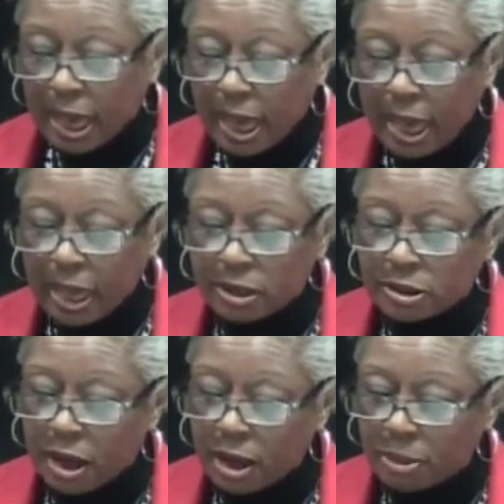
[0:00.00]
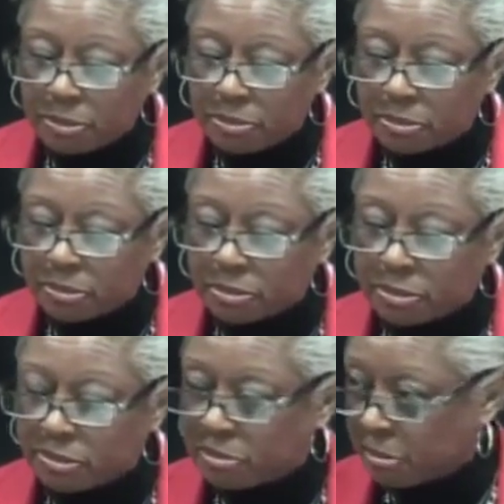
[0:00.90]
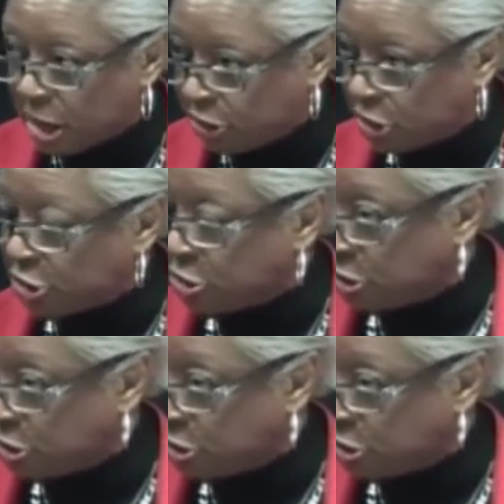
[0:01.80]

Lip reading: And my sister